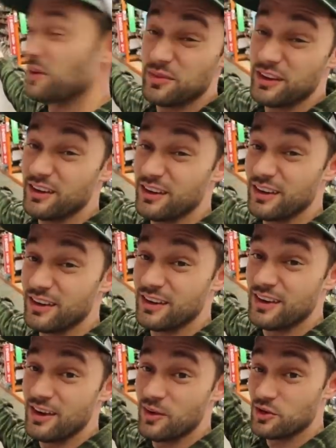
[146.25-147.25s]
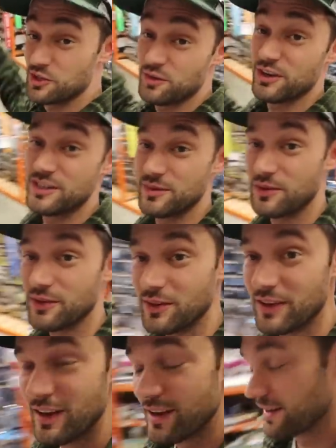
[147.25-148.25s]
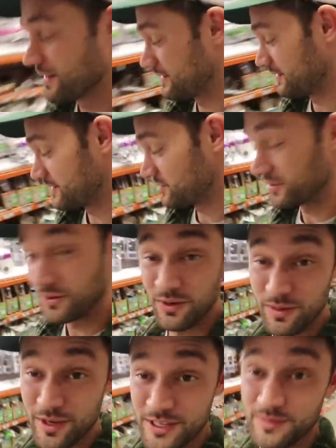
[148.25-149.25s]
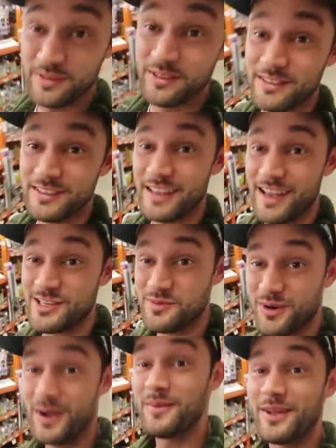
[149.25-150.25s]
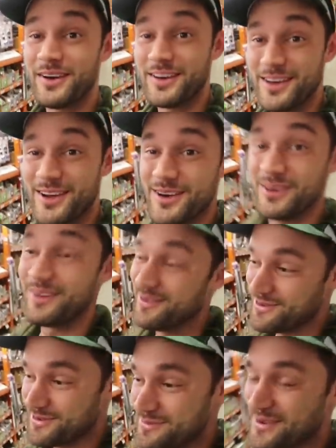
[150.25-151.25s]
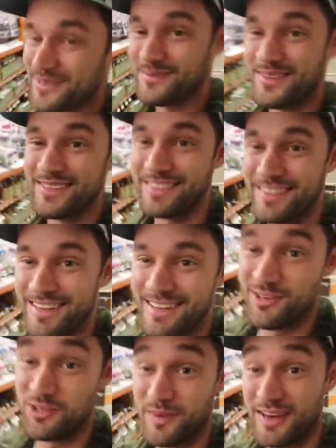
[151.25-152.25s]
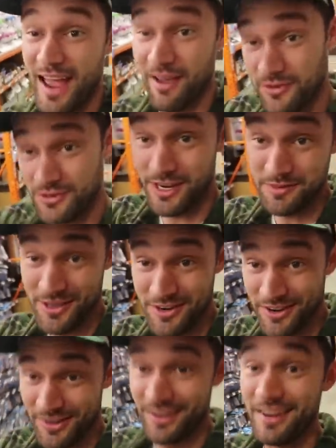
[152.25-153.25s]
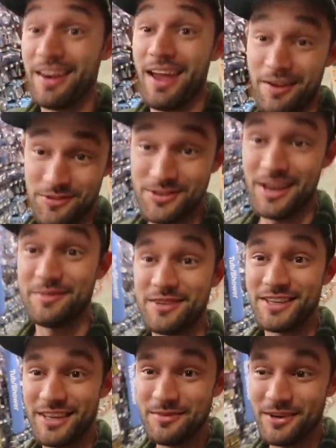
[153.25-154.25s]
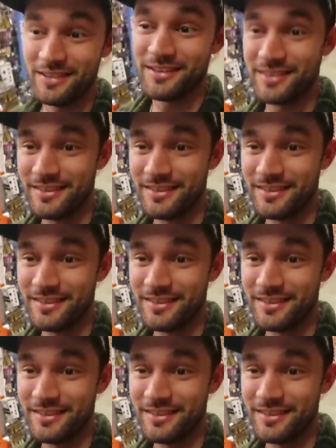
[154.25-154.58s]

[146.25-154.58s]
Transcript: something, which is pretty typical, because when you're doing a bus build, as you probably already know, if you're doing a bus build, you spend half your time here and half your time inside the bus.